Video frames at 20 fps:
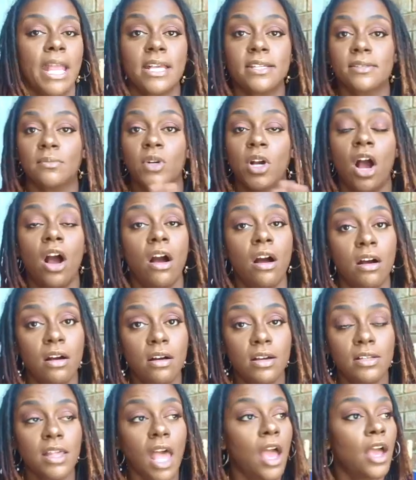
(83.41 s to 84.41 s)
hear some
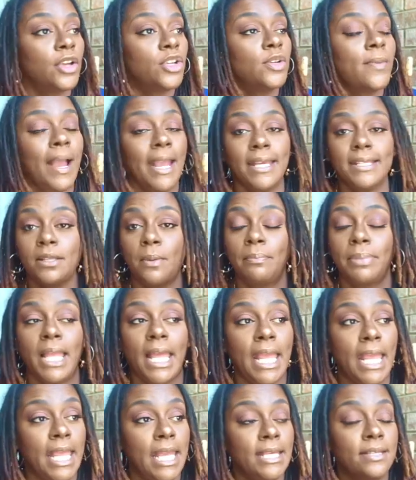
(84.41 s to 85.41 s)
cars you might hear some
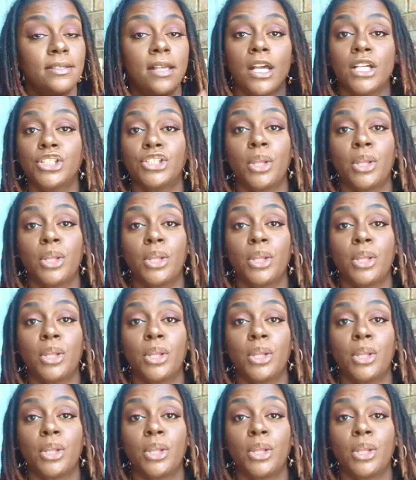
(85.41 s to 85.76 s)
planes,